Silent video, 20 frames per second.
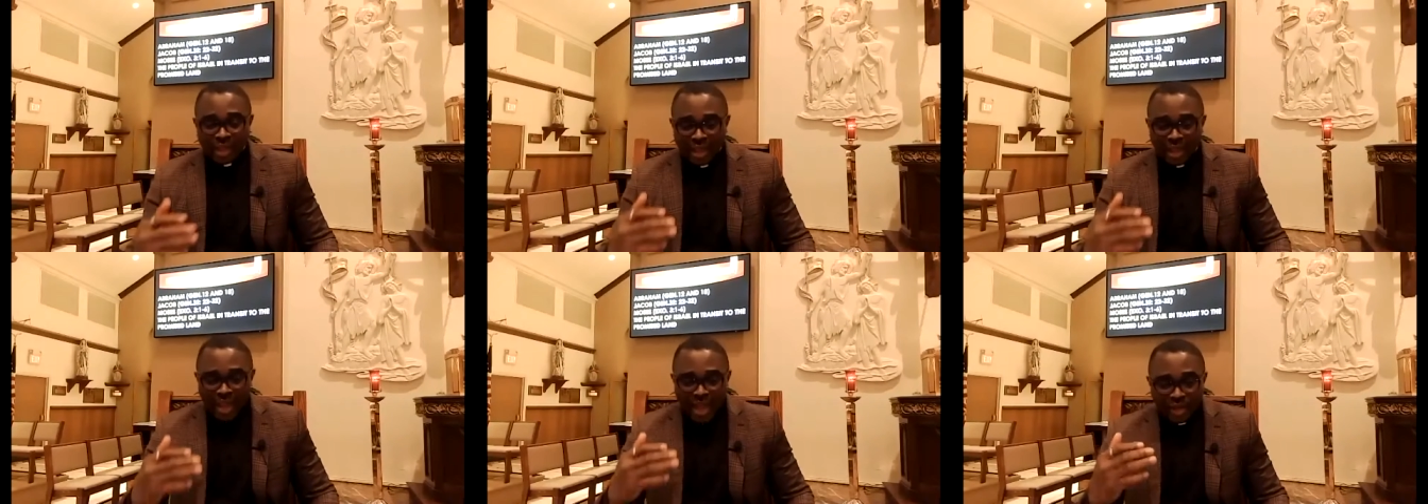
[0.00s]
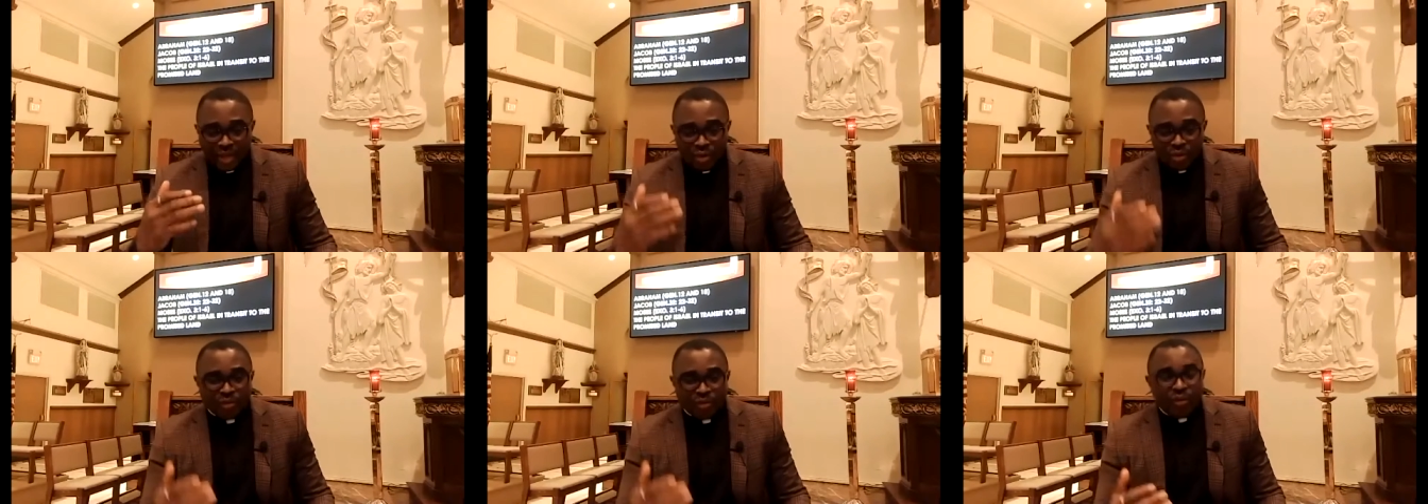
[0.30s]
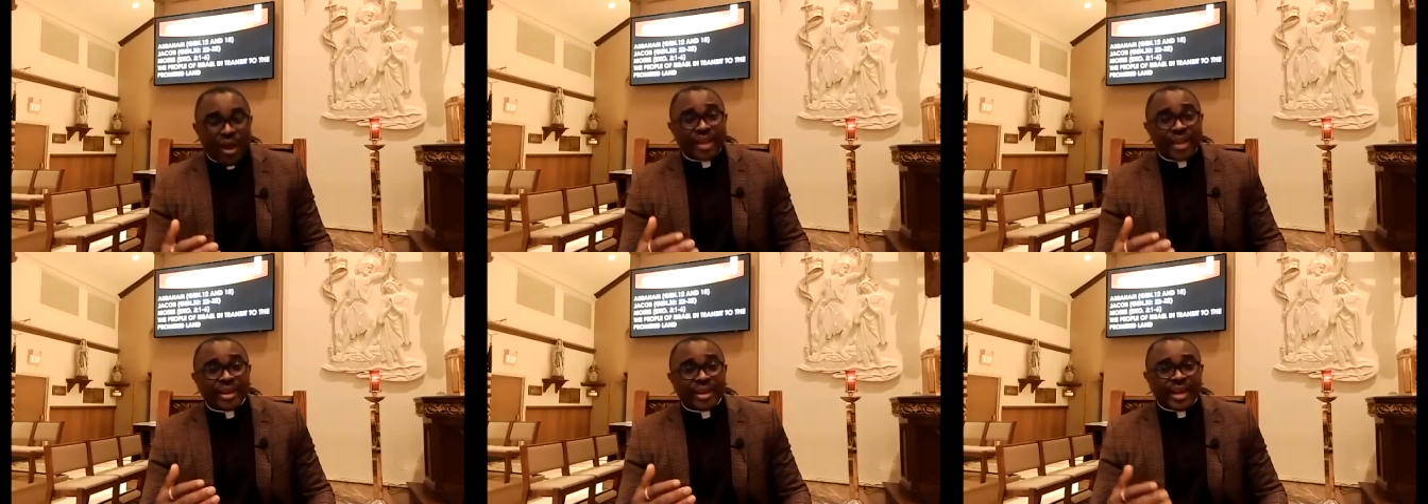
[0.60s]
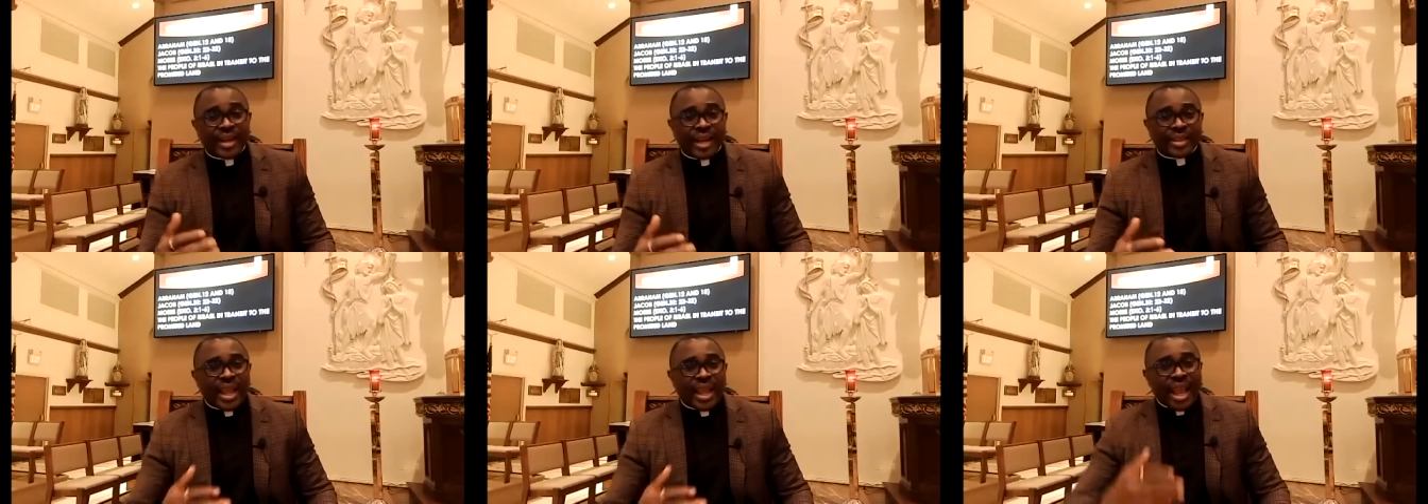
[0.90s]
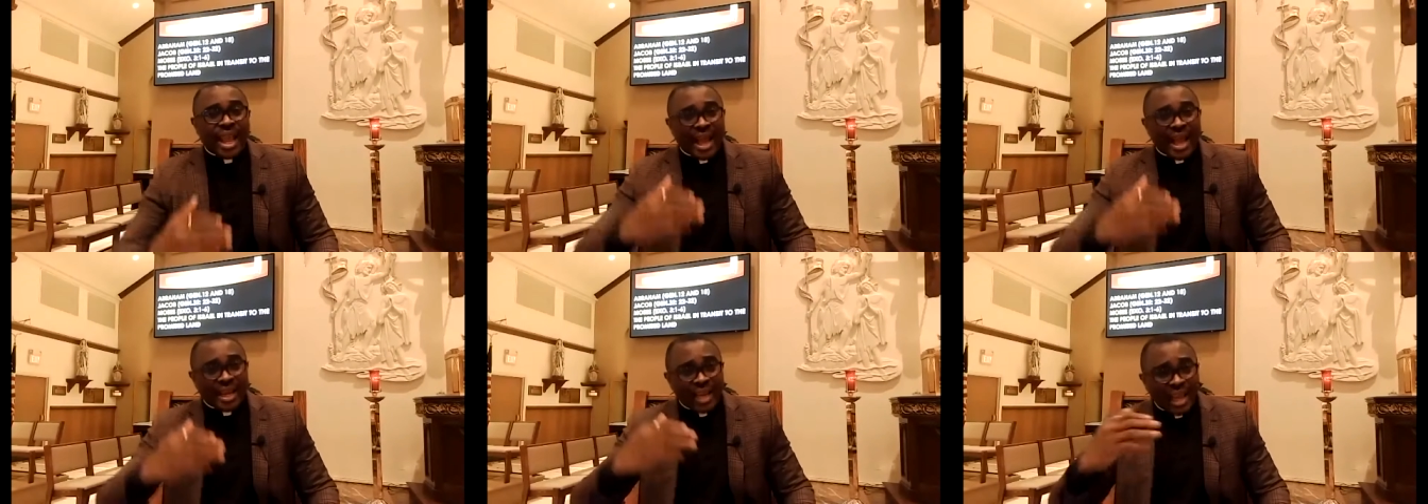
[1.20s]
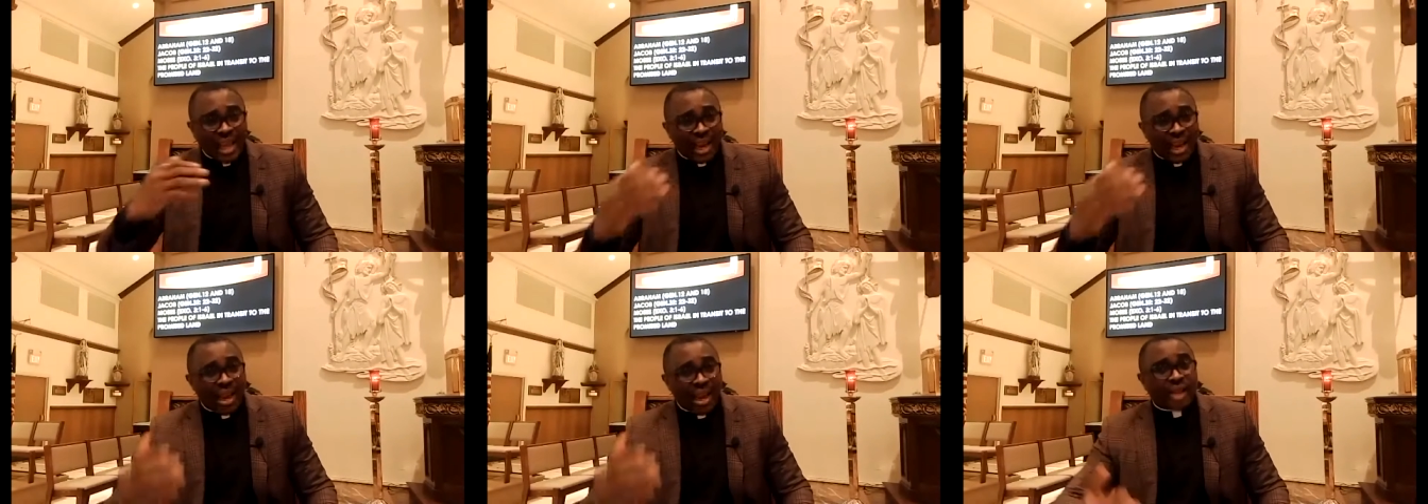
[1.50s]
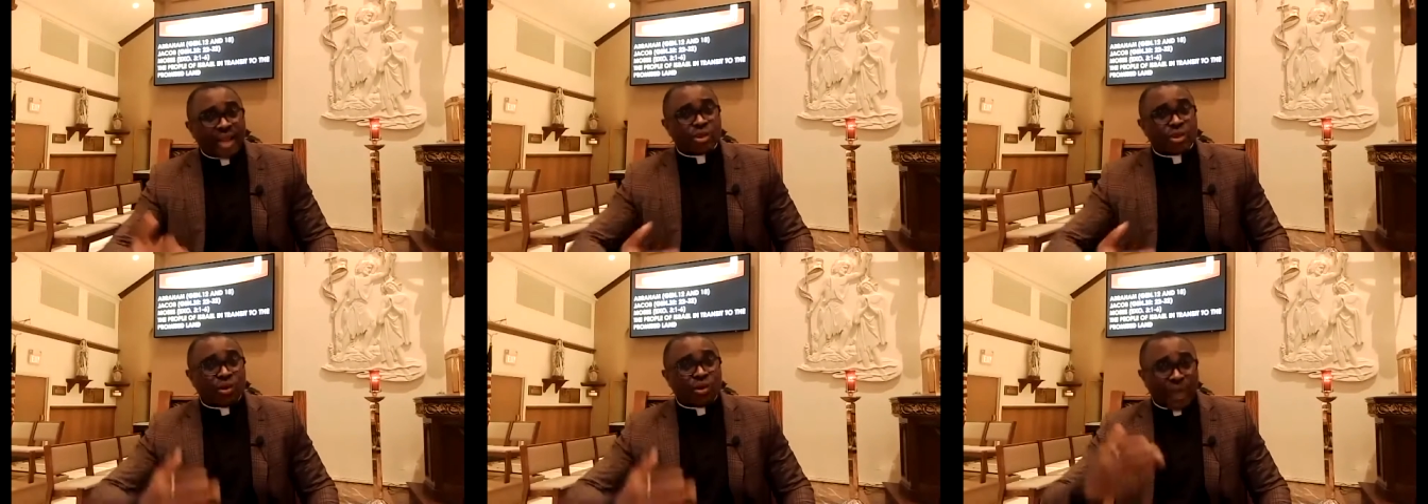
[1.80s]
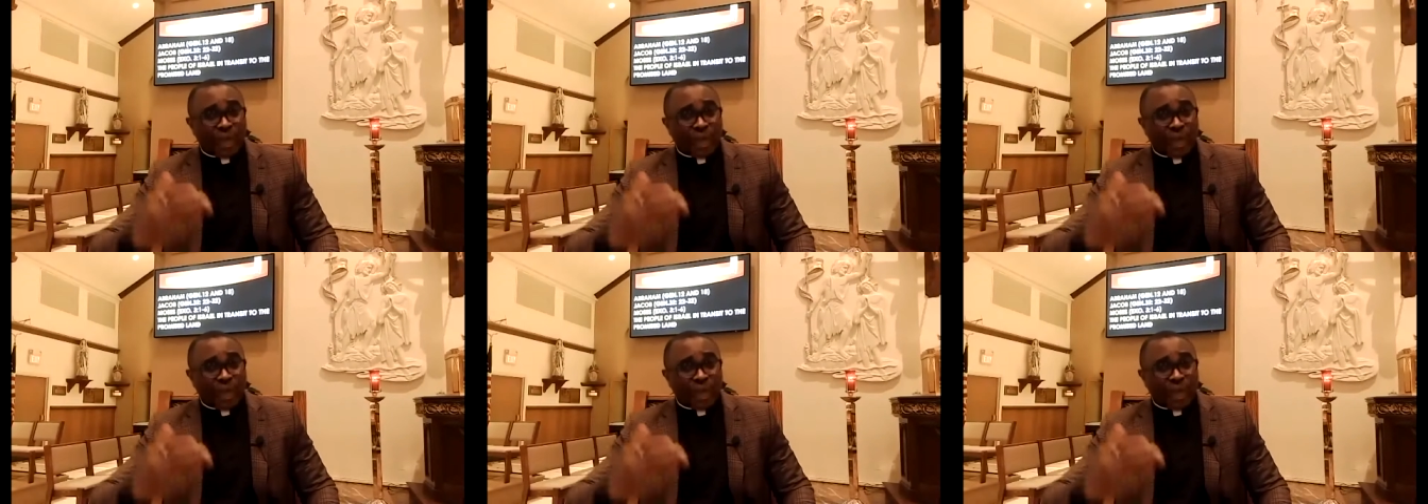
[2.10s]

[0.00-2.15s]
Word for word: And you find out that he had a lot of